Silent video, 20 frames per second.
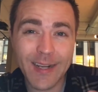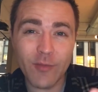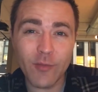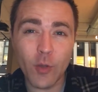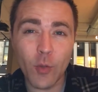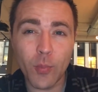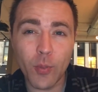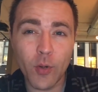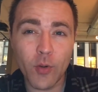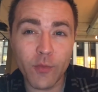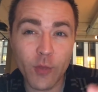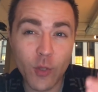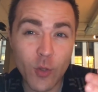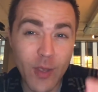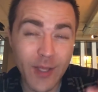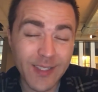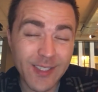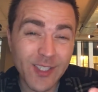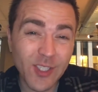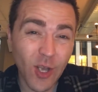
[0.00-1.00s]
of their purview
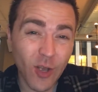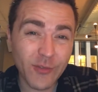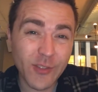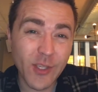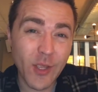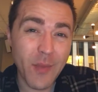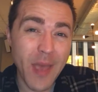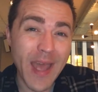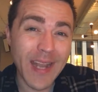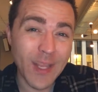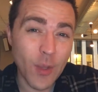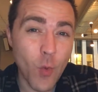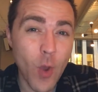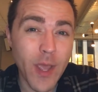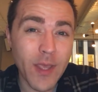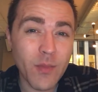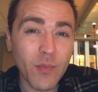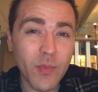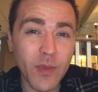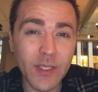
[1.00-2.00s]
and solves them
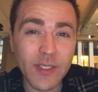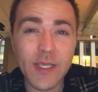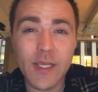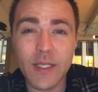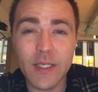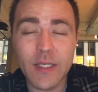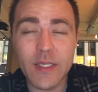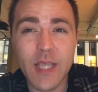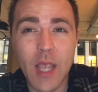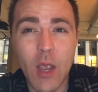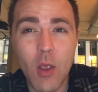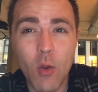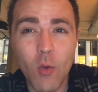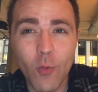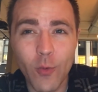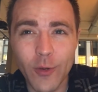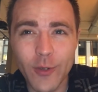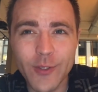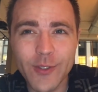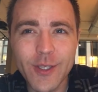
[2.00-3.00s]
anyway, basically is how it
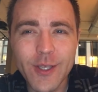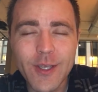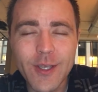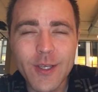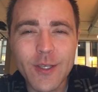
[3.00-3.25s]
works.